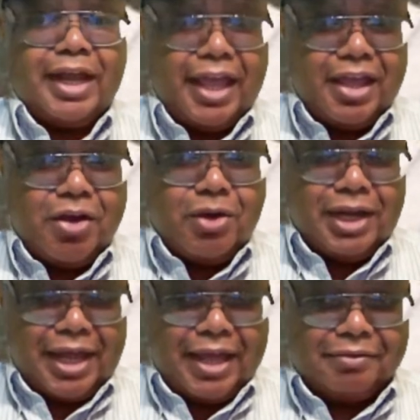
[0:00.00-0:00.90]
when
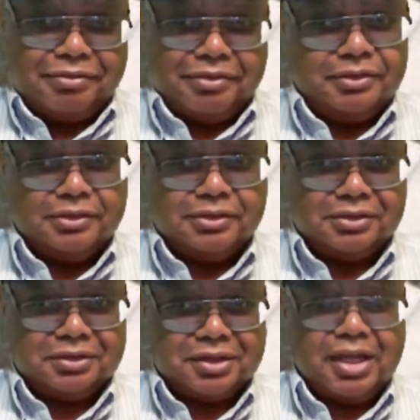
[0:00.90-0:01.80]
El left,
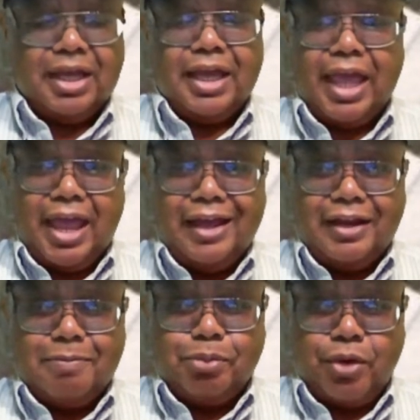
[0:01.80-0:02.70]

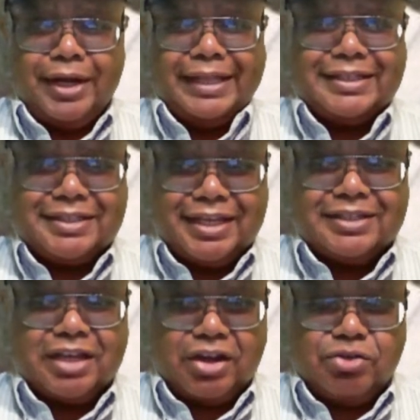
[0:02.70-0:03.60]
El appointed
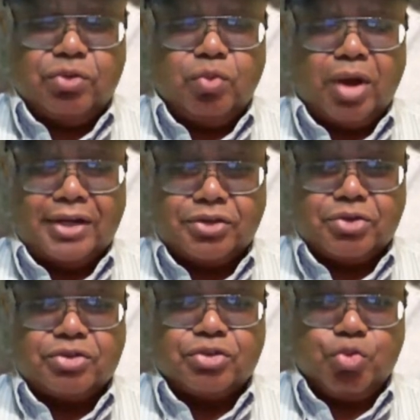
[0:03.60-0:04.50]
600
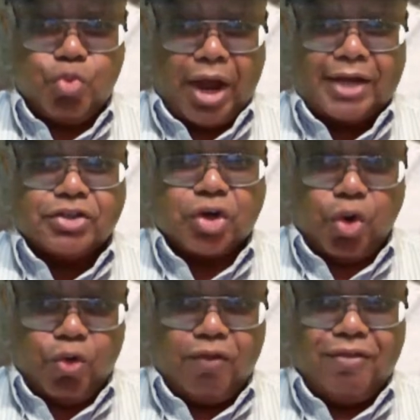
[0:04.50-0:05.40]
watchers to
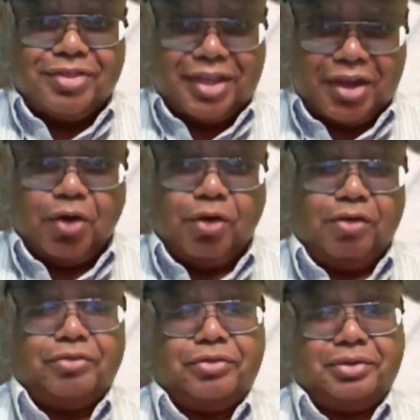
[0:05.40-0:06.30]
watch over the
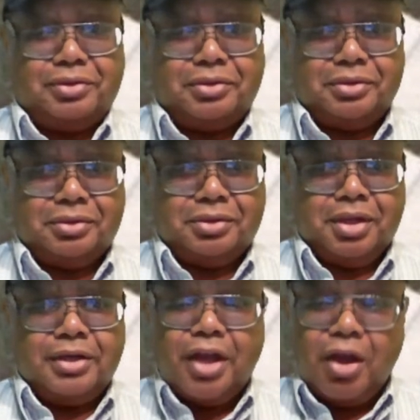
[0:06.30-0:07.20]
earth.
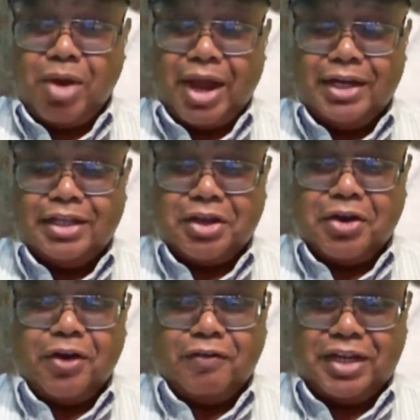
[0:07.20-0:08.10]
Now, why
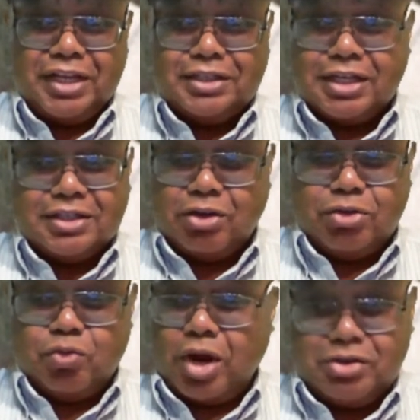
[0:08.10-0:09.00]
did the earth need
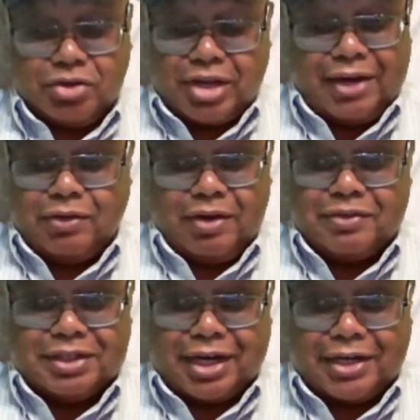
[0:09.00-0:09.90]
600 watchers?
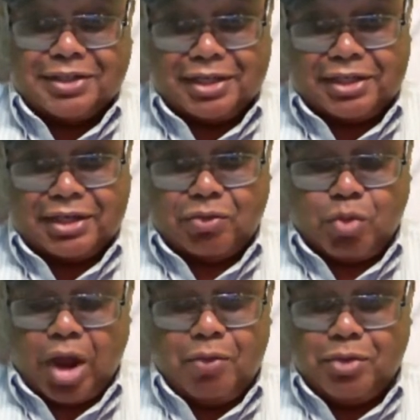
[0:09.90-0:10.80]
I don't have the slightest
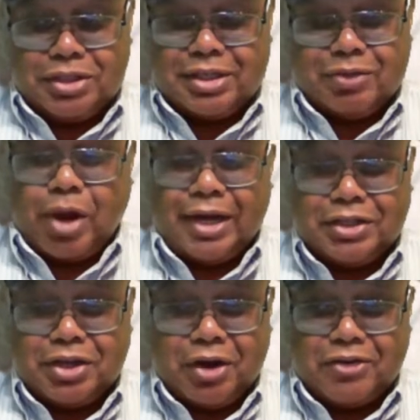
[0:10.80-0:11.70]
idea. Why did
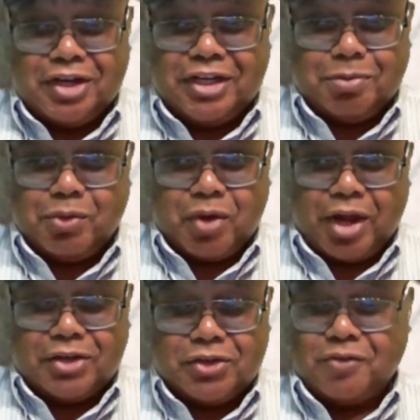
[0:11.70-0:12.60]
the earth need to
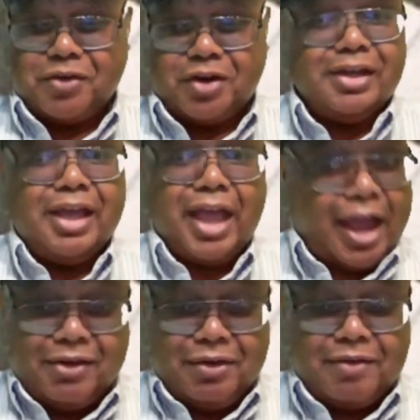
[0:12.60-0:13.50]
be watched over?
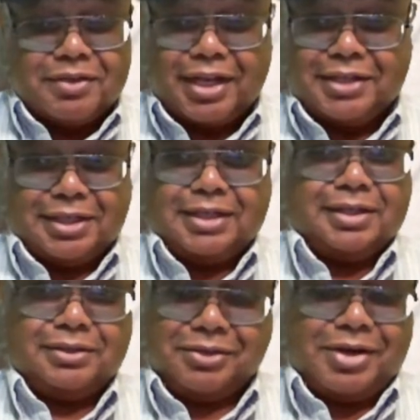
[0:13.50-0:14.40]
I don't have the
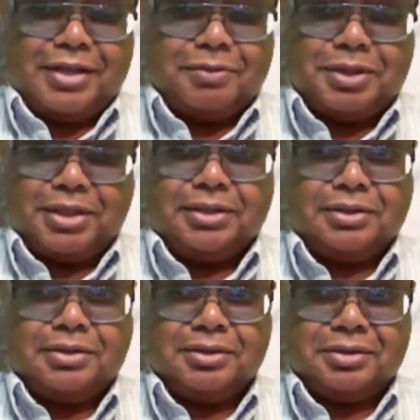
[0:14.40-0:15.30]
slightest idea. Don't ask
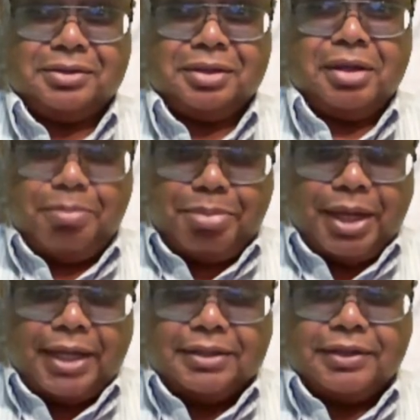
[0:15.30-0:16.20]
me
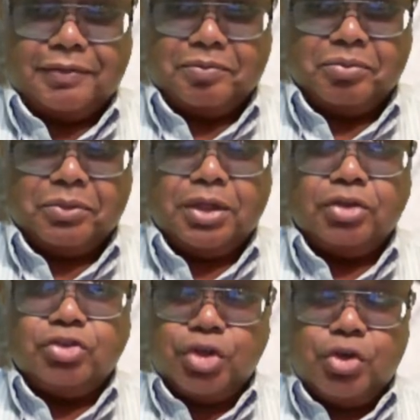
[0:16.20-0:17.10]
that. But
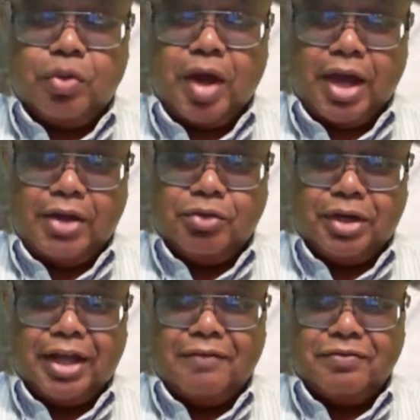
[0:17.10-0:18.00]

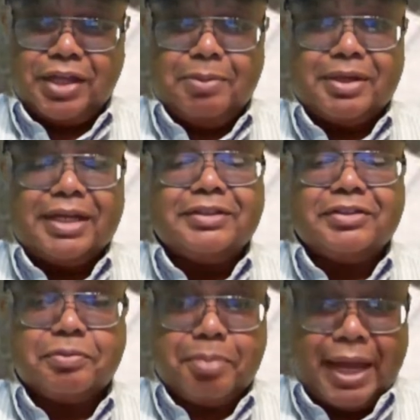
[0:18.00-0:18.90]
200 of them
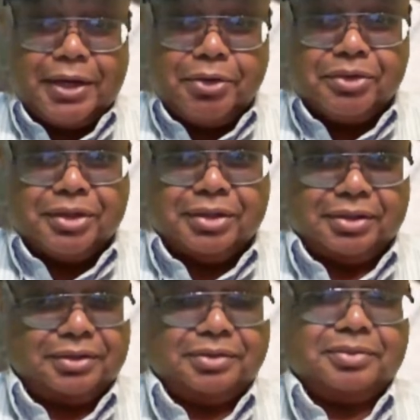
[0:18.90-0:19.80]

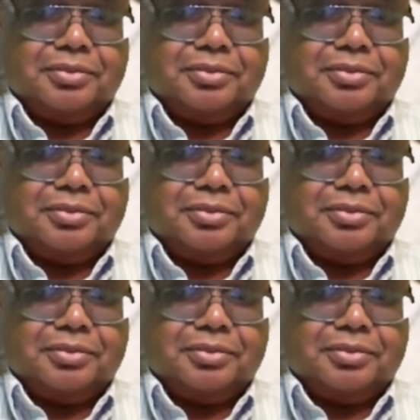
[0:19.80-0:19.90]
conspired